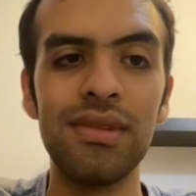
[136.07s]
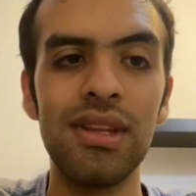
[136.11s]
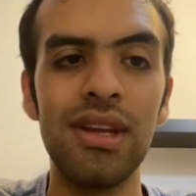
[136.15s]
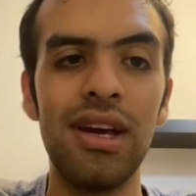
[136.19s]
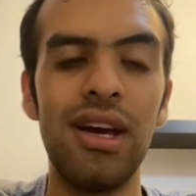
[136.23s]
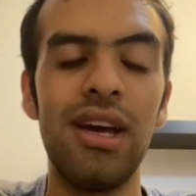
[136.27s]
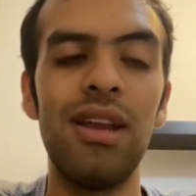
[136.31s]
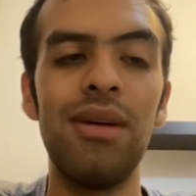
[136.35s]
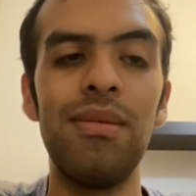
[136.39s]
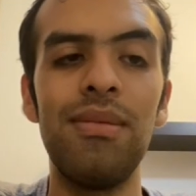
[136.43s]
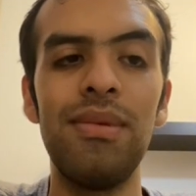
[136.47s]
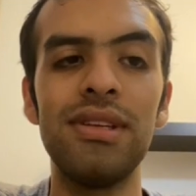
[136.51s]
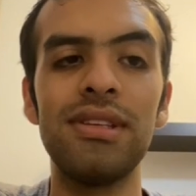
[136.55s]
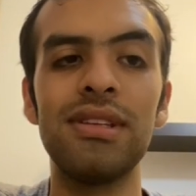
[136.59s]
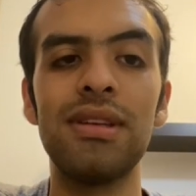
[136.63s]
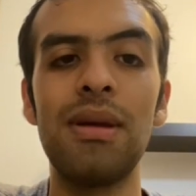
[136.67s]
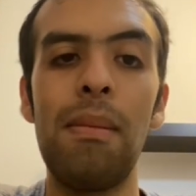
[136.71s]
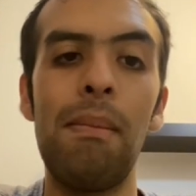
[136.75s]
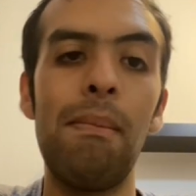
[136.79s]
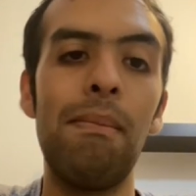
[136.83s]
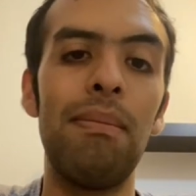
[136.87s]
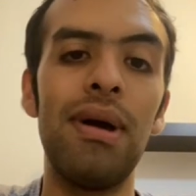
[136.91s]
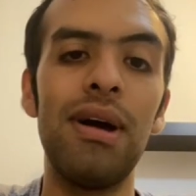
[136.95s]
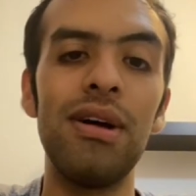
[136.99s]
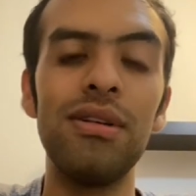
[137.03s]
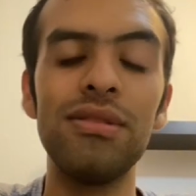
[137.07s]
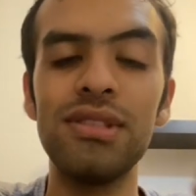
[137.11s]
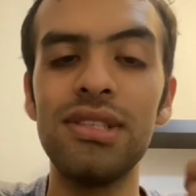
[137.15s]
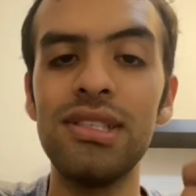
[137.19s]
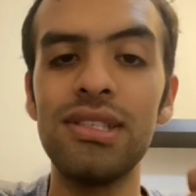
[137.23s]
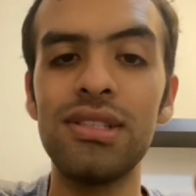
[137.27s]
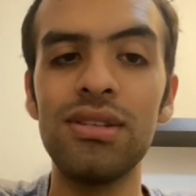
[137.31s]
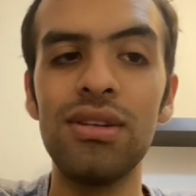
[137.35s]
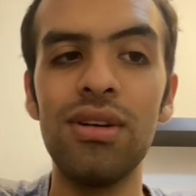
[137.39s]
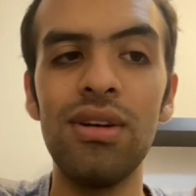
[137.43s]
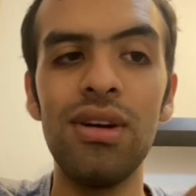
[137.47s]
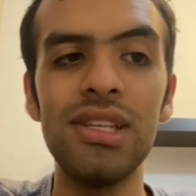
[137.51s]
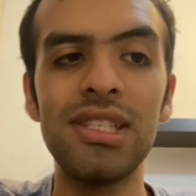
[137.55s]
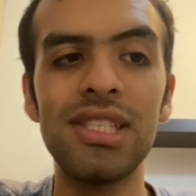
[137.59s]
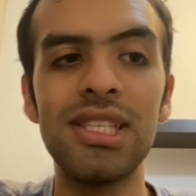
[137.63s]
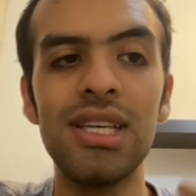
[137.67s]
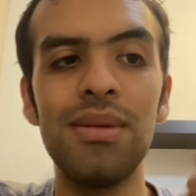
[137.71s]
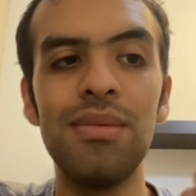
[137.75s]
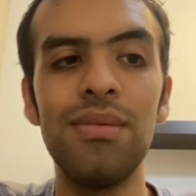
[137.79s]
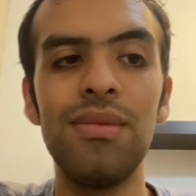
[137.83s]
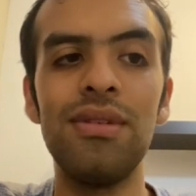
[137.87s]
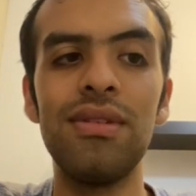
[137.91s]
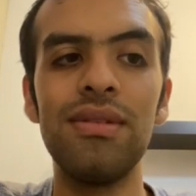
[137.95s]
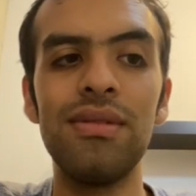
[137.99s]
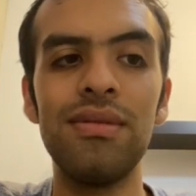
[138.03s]
Arabesque bounces Soul,
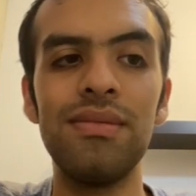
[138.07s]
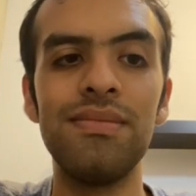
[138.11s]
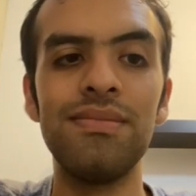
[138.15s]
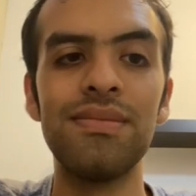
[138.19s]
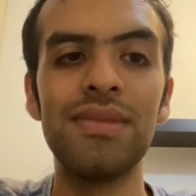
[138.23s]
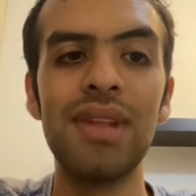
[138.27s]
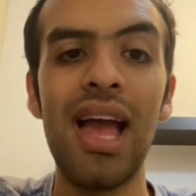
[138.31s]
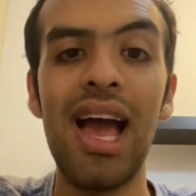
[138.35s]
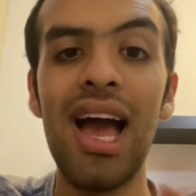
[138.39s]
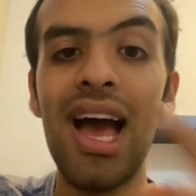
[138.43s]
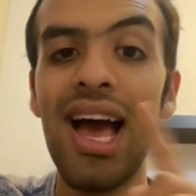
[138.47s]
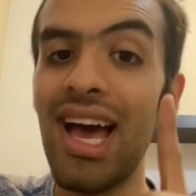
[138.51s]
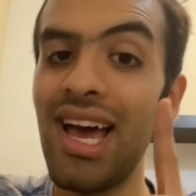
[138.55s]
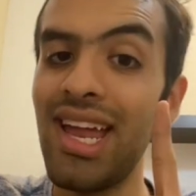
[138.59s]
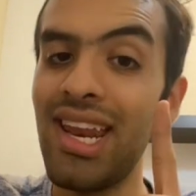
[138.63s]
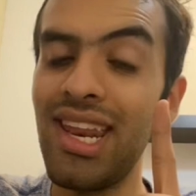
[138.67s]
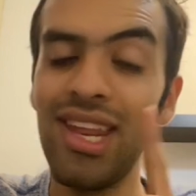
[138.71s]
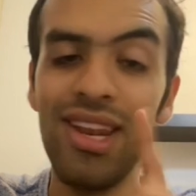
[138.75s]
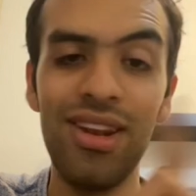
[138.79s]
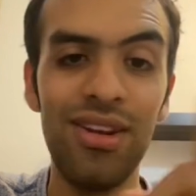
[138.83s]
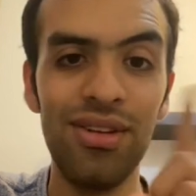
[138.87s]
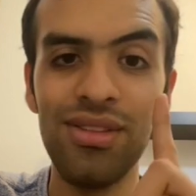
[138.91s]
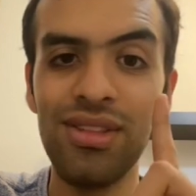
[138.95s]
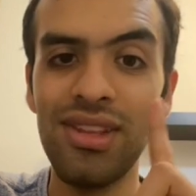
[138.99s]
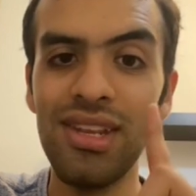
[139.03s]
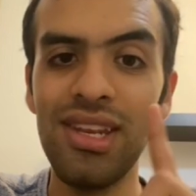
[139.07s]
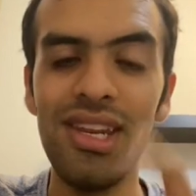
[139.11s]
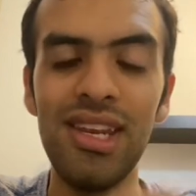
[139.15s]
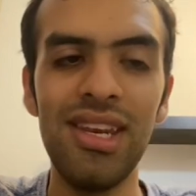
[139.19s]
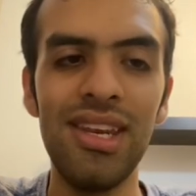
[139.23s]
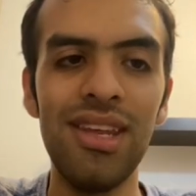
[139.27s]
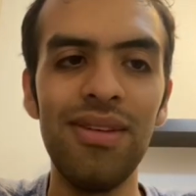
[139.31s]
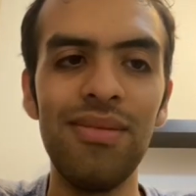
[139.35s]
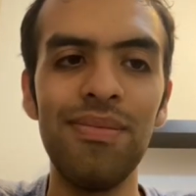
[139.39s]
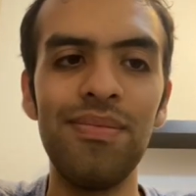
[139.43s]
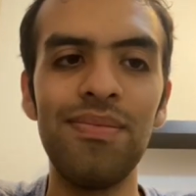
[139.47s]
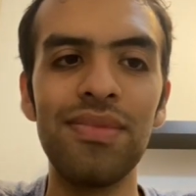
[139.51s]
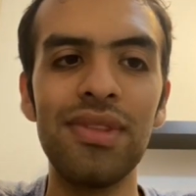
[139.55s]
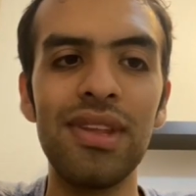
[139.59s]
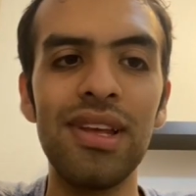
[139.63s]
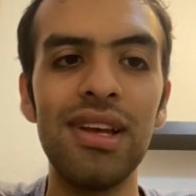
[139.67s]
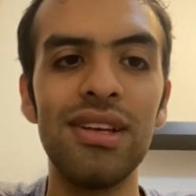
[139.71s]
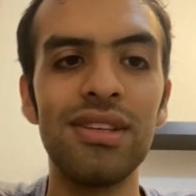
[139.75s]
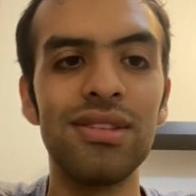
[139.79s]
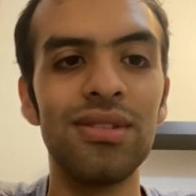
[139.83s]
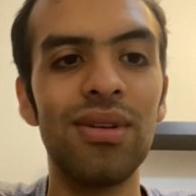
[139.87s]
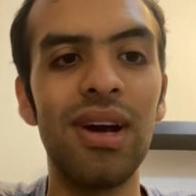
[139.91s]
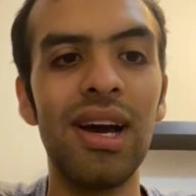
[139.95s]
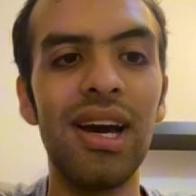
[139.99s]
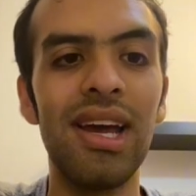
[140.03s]
summon Hare, not Nini.
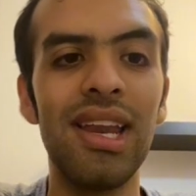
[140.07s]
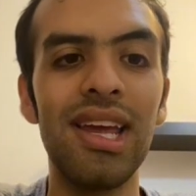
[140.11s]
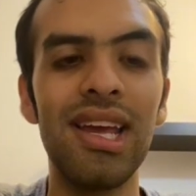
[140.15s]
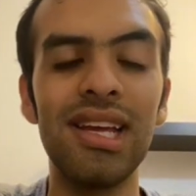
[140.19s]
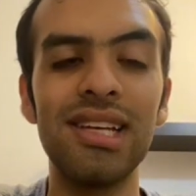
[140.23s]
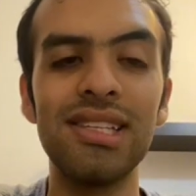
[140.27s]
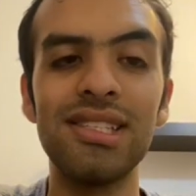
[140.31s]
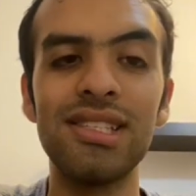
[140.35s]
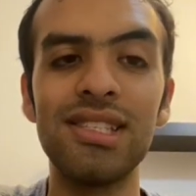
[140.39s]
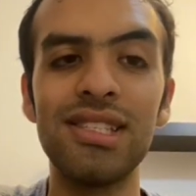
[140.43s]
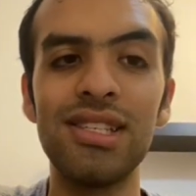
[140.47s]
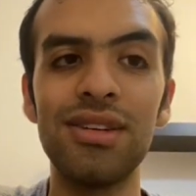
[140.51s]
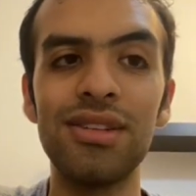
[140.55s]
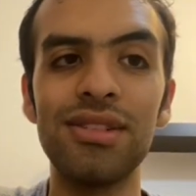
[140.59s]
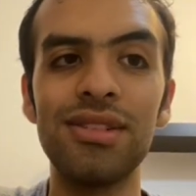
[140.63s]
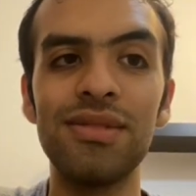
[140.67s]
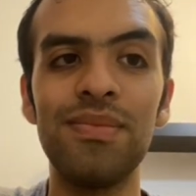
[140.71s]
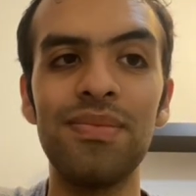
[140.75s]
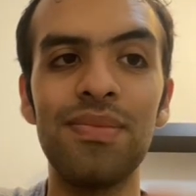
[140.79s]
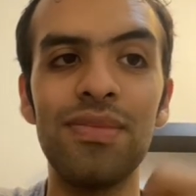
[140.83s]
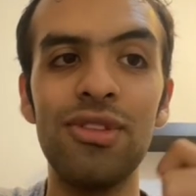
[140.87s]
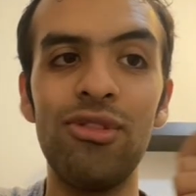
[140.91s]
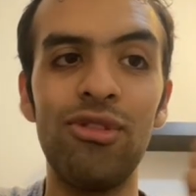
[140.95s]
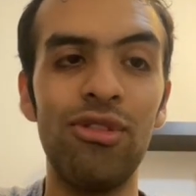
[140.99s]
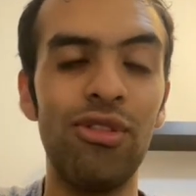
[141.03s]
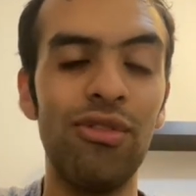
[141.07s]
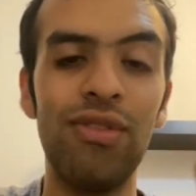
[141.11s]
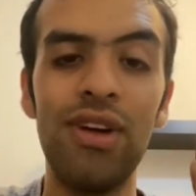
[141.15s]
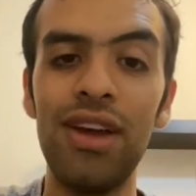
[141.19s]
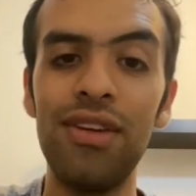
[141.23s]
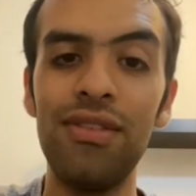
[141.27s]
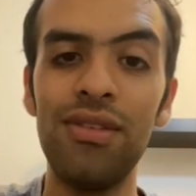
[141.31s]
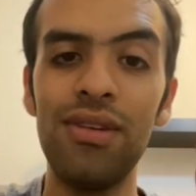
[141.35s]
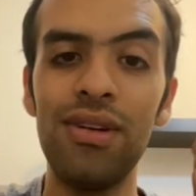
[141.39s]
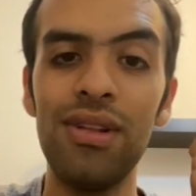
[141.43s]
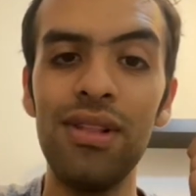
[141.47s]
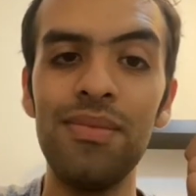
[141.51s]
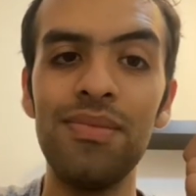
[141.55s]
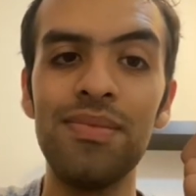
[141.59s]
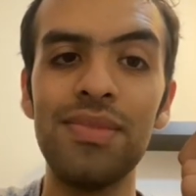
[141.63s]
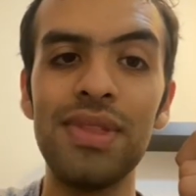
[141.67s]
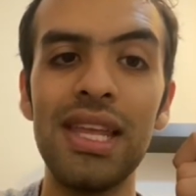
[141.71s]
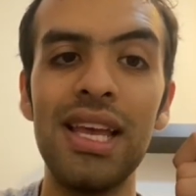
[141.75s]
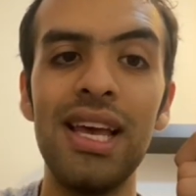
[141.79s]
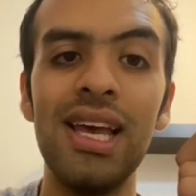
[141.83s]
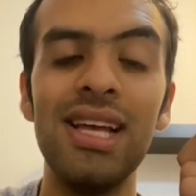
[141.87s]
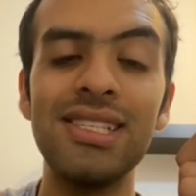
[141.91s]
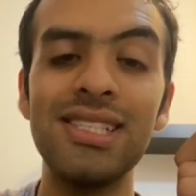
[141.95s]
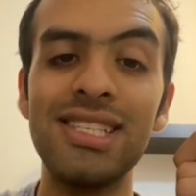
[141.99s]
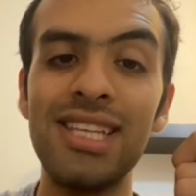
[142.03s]
So Hare can search the revival.
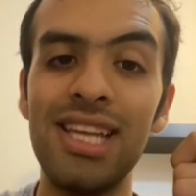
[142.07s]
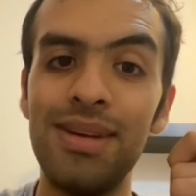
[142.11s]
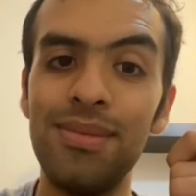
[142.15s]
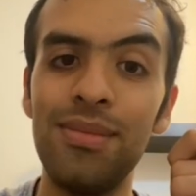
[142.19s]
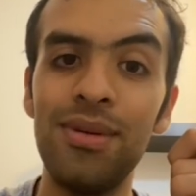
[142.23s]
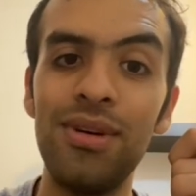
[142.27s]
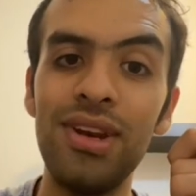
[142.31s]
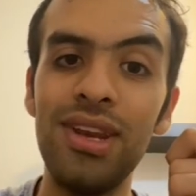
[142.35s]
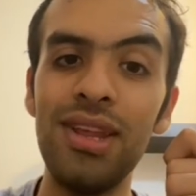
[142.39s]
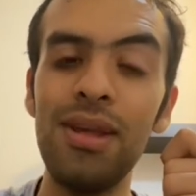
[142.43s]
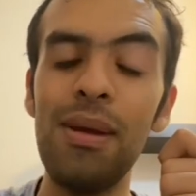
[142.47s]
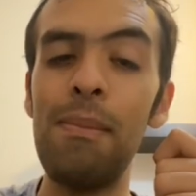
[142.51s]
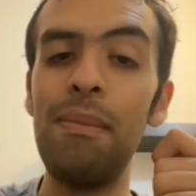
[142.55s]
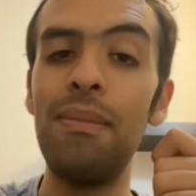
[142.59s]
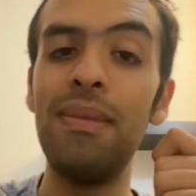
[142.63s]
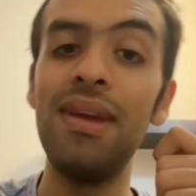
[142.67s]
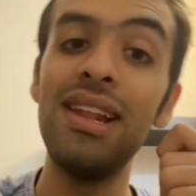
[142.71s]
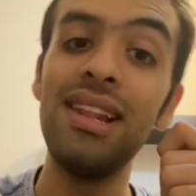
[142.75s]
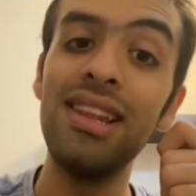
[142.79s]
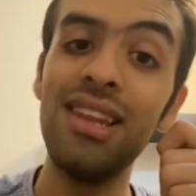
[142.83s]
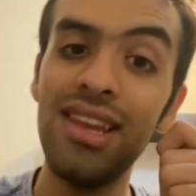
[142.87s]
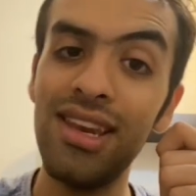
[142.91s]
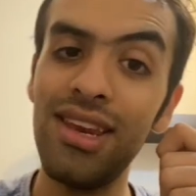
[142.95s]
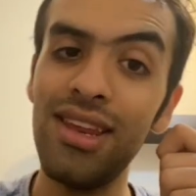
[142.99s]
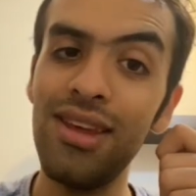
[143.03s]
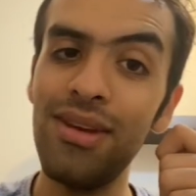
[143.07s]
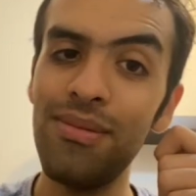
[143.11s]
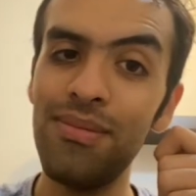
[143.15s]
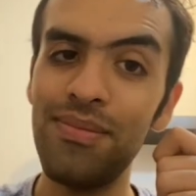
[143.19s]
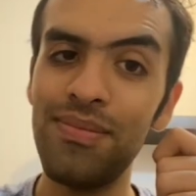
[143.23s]
Ceremony, mill Nini.